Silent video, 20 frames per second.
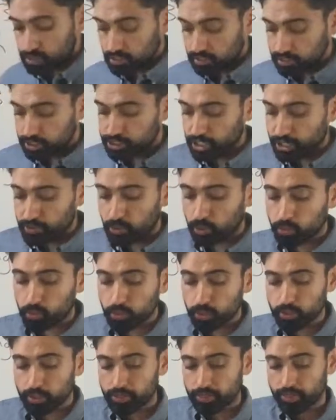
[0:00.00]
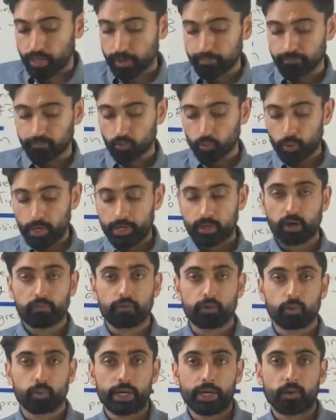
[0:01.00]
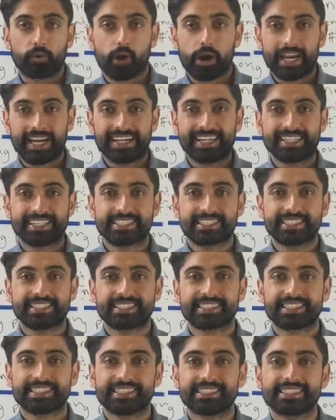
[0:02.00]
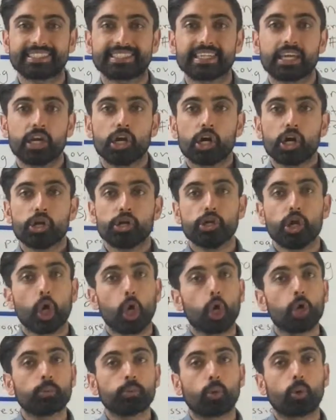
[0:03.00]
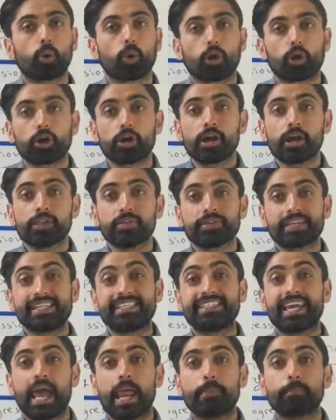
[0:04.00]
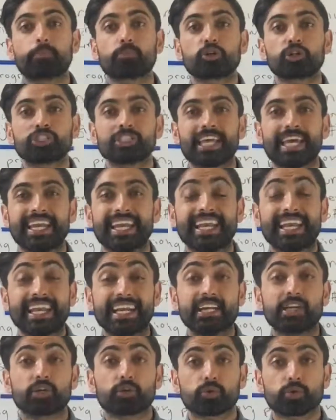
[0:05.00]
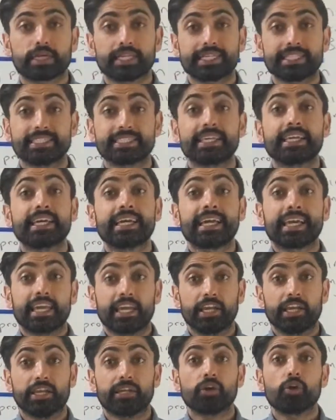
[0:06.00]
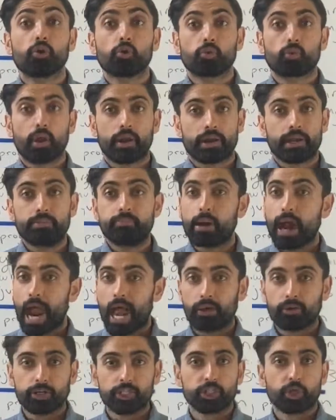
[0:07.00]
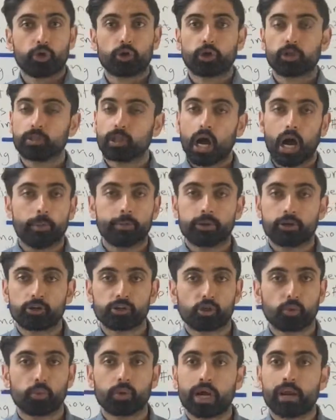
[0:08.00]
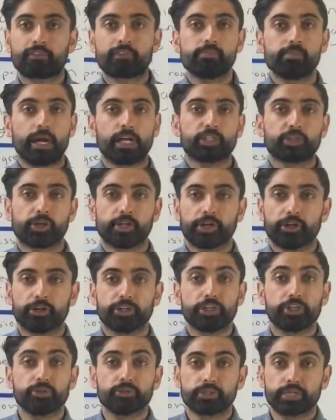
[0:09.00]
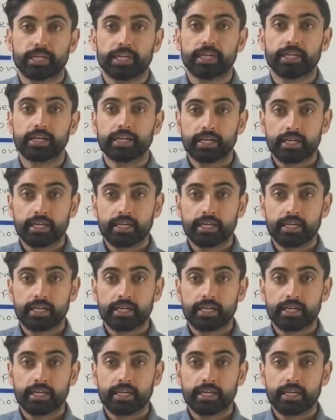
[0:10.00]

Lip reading: The general rule of thumb for week over week running distance is no more than a 10% increase in running mileage or kilometers or whatever metric you're using